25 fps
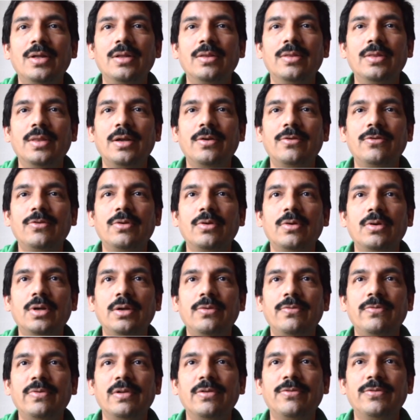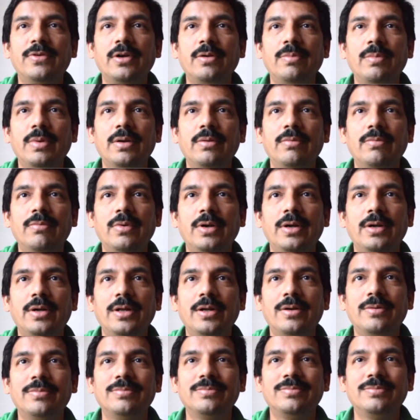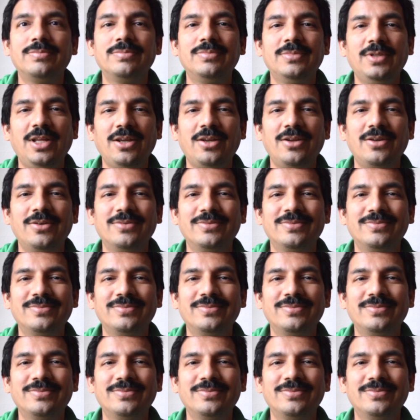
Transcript: That's your if-else statement right there. Thank you.